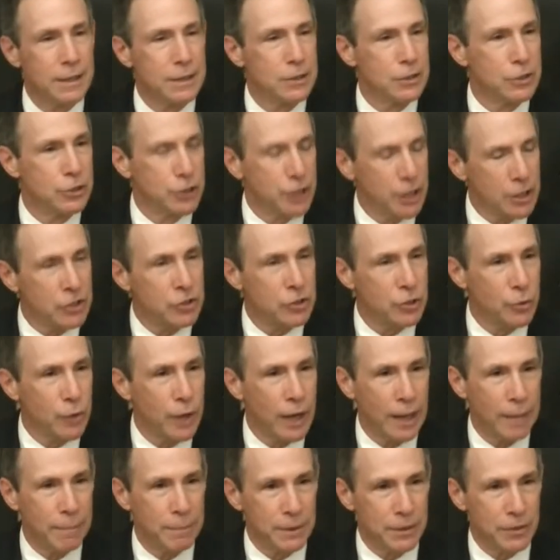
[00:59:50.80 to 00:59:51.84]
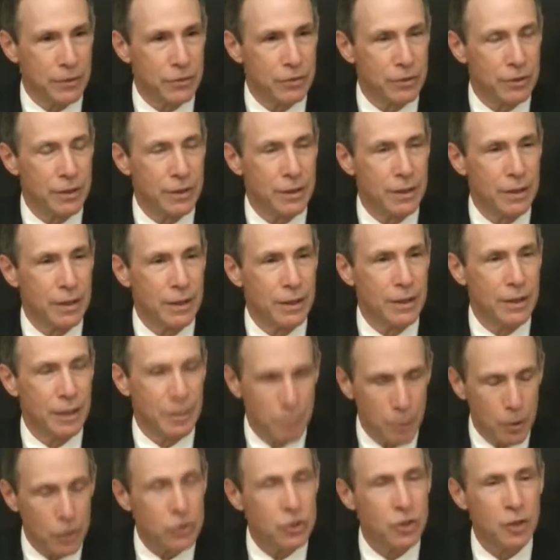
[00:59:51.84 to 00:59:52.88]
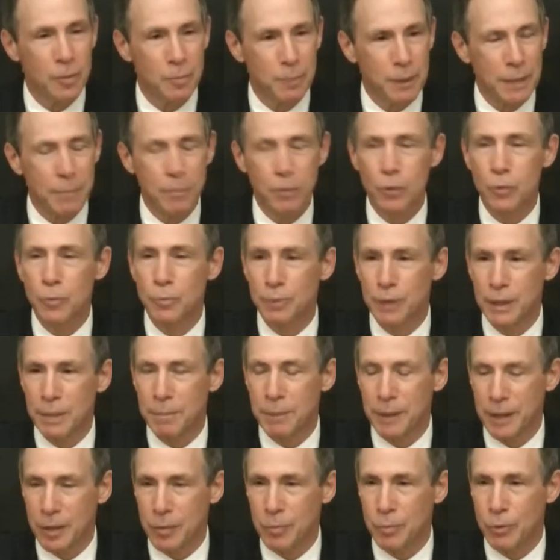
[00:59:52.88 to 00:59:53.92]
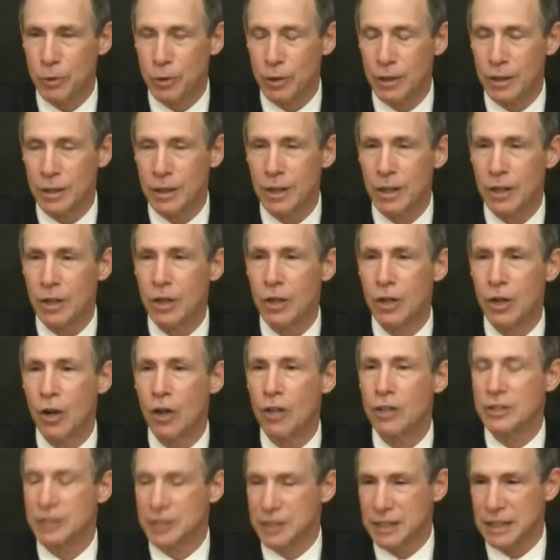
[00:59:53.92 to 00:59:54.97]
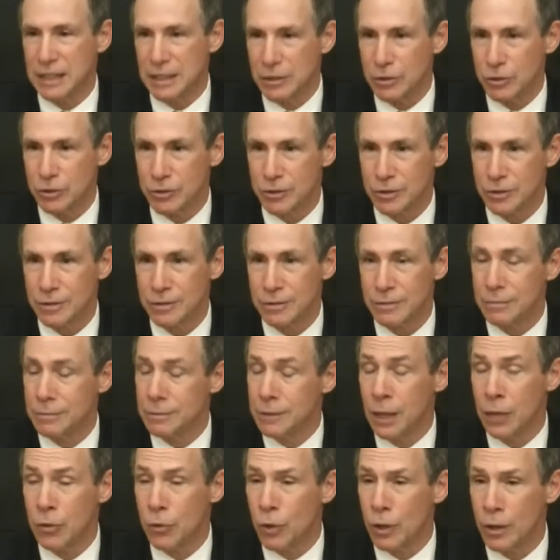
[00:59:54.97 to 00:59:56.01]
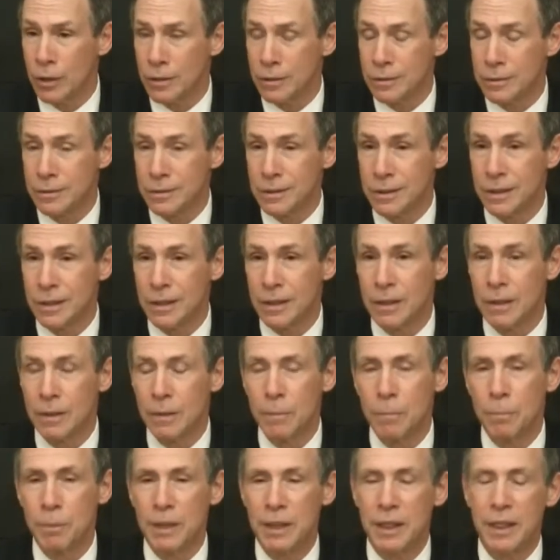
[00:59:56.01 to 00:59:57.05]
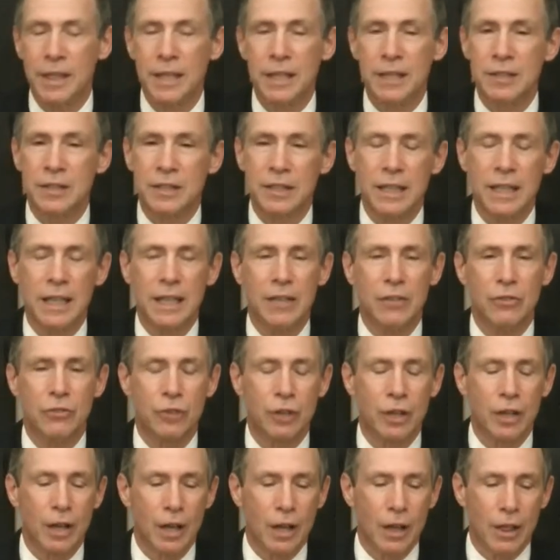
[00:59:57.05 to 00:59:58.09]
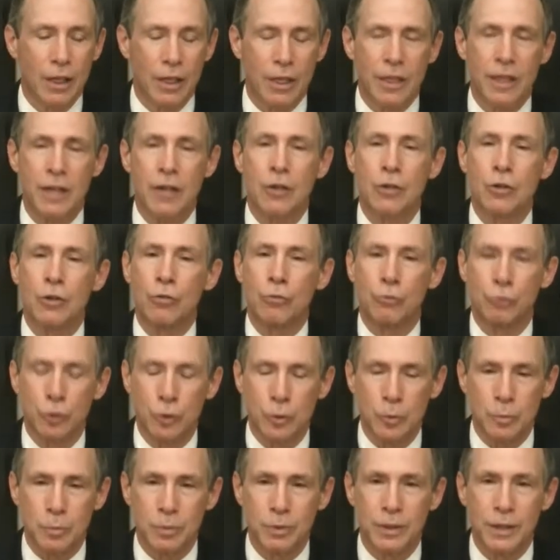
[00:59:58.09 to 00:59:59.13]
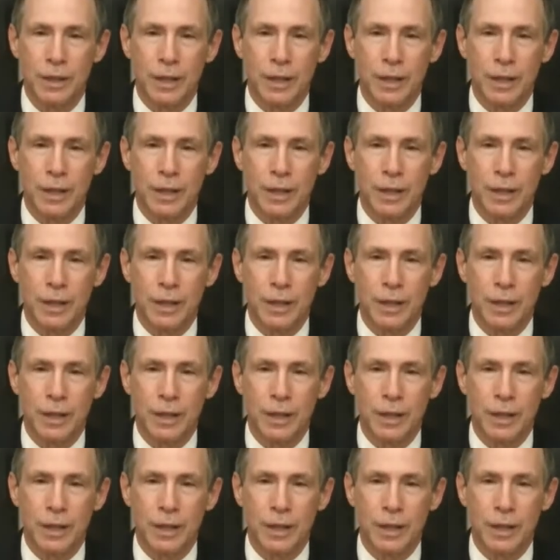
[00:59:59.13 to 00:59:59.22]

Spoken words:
Just so happens that most of the people who play pickleball are seniors. Not all, but this is their group.